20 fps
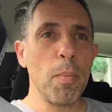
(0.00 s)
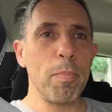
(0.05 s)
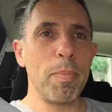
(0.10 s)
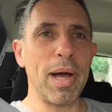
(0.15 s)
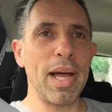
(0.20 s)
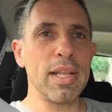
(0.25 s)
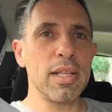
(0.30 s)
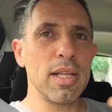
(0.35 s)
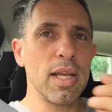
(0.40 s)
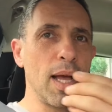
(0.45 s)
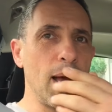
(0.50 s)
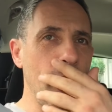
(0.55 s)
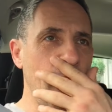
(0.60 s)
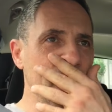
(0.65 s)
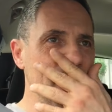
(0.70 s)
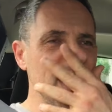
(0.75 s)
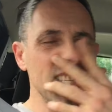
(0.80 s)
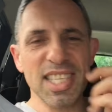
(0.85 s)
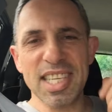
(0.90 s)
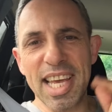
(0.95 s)
but
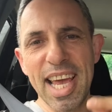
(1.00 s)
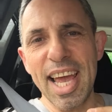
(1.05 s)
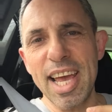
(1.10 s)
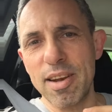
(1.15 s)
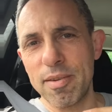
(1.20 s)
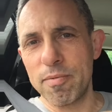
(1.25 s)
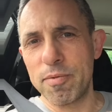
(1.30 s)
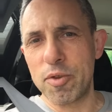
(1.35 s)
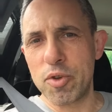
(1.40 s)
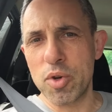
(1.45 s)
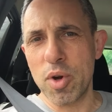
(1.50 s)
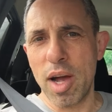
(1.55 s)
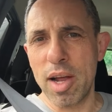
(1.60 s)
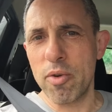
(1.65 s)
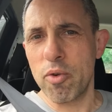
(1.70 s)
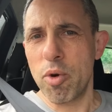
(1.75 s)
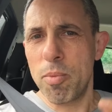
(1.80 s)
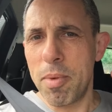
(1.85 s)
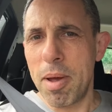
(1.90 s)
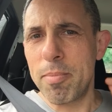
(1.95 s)
are scared of
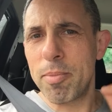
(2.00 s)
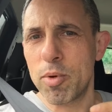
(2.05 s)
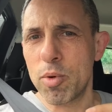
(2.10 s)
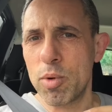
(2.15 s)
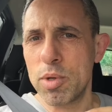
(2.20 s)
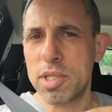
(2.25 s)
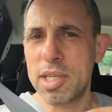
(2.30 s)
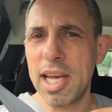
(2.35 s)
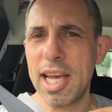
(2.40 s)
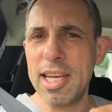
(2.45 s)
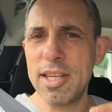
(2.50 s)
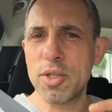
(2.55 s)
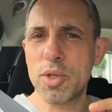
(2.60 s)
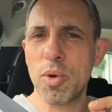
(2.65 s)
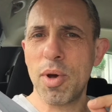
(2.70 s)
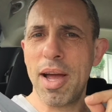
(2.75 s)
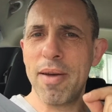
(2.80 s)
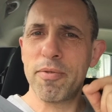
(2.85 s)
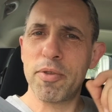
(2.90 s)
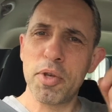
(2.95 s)
trying to remember routines
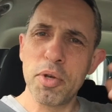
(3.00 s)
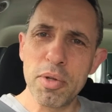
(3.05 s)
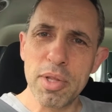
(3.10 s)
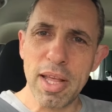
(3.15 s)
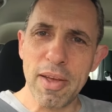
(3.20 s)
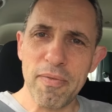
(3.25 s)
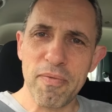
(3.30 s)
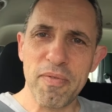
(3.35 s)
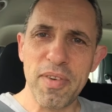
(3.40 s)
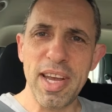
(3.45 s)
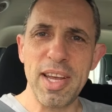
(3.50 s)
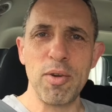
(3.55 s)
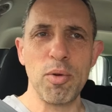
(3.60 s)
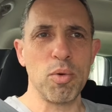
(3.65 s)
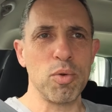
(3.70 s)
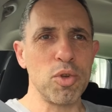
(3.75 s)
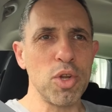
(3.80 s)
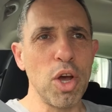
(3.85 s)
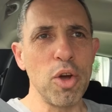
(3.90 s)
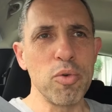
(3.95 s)
or have two left feet
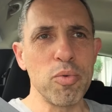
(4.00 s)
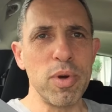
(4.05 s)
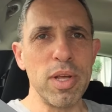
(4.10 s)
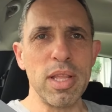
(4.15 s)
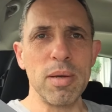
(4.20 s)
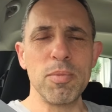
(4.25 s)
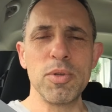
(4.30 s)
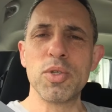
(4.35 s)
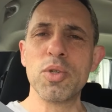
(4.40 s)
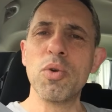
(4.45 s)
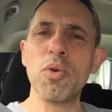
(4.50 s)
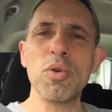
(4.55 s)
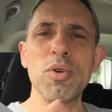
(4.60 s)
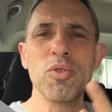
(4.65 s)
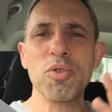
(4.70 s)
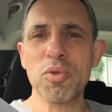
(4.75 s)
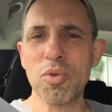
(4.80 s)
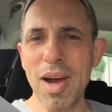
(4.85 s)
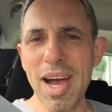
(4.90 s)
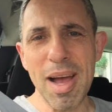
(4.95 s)
or no rhythm. It's all
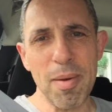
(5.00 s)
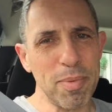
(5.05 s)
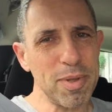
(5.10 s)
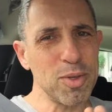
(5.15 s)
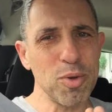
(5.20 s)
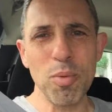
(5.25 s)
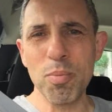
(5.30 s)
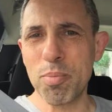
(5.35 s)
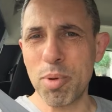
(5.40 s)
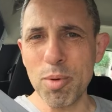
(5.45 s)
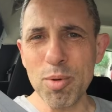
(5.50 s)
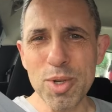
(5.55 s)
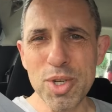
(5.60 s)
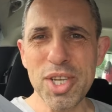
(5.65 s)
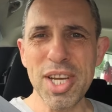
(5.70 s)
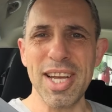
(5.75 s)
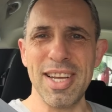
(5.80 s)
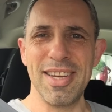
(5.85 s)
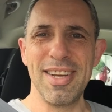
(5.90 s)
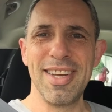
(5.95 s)
crap. It's all
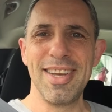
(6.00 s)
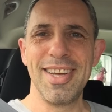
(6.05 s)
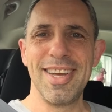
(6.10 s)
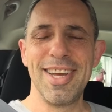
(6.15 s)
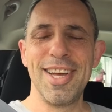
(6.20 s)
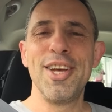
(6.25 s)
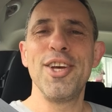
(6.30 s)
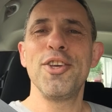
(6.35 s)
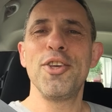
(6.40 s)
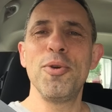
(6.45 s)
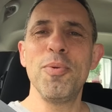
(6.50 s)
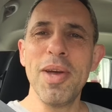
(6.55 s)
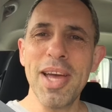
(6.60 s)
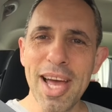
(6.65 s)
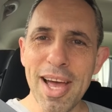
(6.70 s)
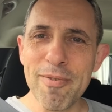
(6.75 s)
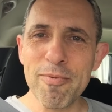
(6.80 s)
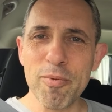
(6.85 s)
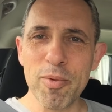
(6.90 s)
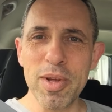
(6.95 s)
bullshit. You
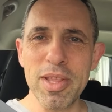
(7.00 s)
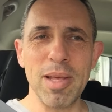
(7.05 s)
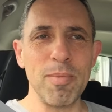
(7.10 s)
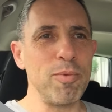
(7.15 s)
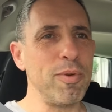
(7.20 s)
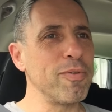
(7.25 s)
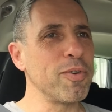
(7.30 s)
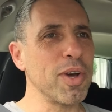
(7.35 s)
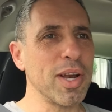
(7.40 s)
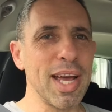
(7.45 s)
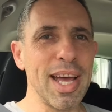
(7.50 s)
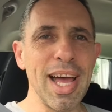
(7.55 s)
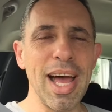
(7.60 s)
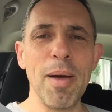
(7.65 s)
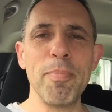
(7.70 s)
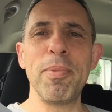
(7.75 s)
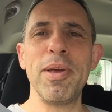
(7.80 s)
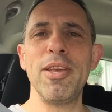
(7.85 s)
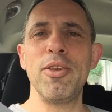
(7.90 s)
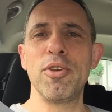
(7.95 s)
have rhythm. You've got a
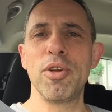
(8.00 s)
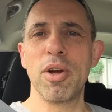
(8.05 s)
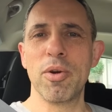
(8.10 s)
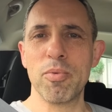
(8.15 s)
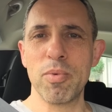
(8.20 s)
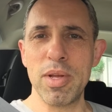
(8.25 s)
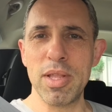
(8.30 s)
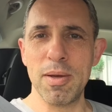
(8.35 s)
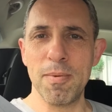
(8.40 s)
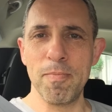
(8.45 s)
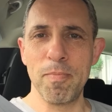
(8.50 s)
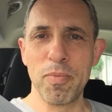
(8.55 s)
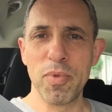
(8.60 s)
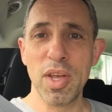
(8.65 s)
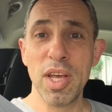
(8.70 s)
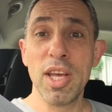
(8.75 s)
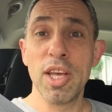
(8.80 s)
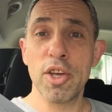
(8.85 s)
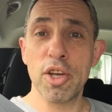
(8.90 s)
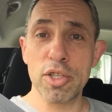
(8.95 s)
heartbeat. You've got rhythm.
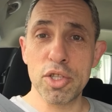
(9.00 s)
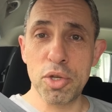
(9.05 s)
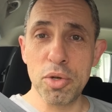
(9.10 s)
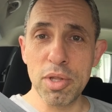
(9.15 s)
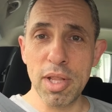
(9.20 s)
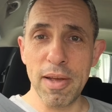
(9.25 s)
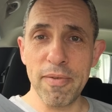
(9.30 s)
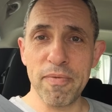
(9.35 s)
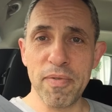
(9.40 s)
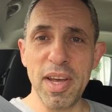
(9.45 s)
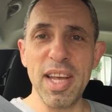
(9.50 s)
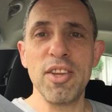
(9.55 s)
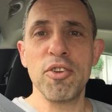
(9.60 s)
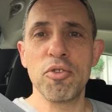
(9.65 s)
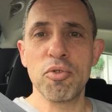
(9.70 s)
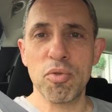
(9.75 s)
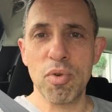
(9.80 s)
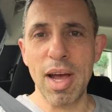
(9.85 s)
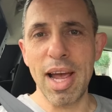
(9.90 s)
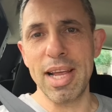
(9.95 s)
You got two left feet.
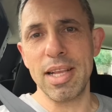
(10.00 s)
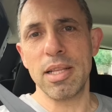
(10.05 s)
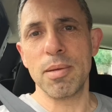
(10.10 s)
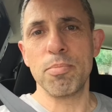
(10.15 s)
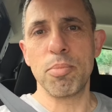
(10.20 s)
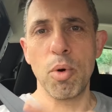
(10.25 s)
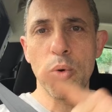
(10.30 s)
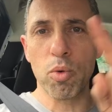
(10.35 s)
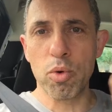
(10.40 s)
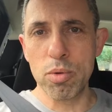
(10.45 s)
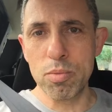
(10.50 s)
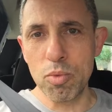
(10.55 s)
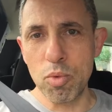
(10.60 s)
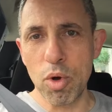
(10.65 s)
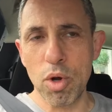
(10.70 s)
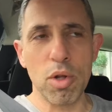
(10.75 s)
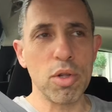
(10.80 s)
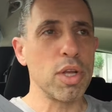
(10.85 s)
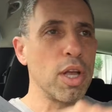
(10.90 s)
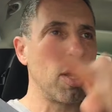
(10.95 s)
Great. The ballroom
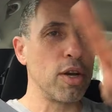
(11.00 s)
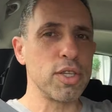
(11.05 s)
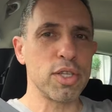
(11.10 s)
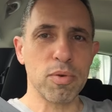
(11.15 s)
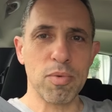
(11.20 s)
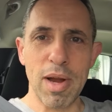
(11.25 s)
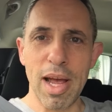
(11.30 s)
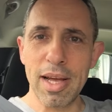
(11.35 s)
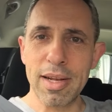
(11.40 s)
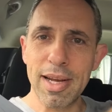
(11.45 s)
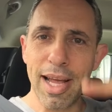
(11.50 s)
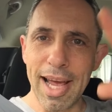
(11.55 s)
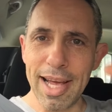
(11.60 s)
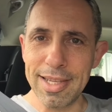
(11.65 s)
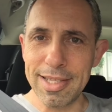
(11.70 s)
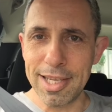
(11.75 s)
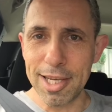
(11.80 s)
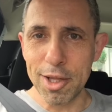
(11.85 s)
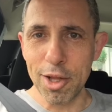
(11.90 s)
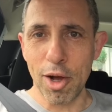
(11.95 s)
world goes around
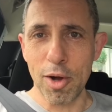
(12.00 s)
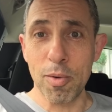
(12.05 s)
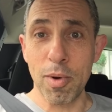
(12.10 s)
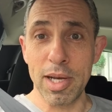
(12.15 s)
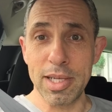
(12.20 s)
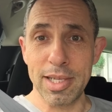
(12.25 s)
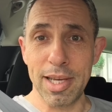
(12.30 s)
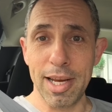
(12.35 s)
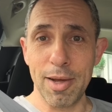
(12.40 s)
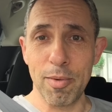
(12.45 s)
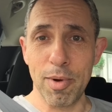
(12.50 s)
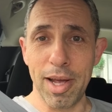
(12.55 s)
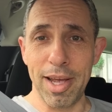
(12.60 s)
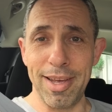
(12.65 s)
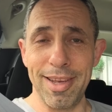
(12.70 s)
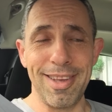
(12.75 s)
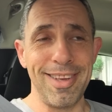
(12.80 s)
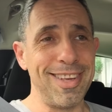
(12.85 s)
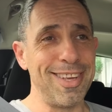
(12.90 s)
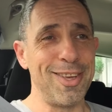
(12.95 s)
anti-clockwise anyway.
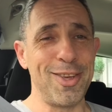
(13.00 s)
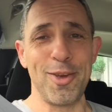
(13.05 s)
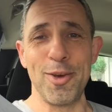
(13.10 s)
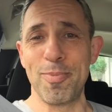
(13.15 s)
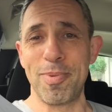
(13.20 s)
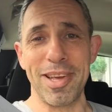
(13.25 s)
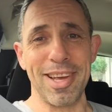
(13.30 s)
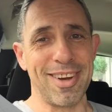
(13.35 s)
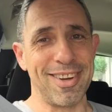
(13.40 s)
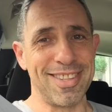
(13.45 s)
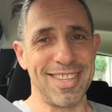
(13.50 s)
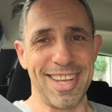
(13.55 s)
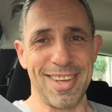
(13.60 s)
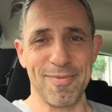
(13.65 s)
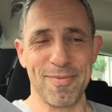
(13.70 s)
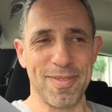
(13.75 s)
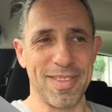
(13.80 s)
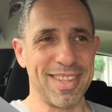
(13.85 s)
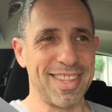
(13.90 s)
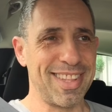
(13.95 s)
You'll be going
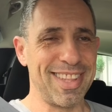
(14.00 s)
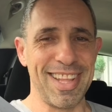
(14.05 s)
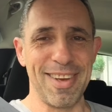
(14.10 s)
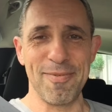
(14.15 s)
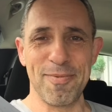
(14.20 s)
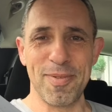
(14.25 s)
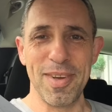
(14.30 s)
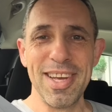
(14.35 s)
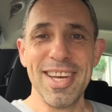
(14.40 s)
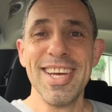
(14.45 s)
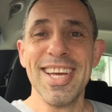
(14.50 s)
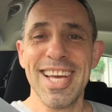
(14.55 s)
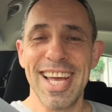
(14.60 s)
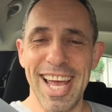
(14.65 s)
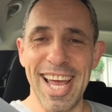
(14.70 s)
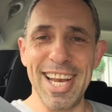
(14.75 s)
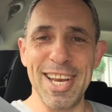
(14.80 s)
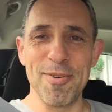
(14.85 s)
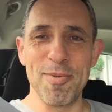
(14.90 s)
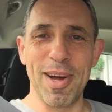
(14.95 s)
left
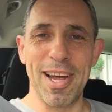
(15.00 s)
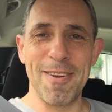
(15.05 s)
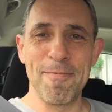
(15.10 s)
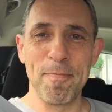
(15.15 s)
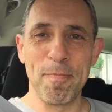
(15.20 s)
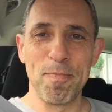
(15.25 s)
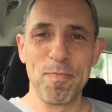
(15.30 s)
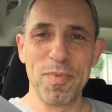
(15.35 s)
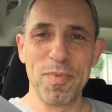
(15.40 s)
anyway.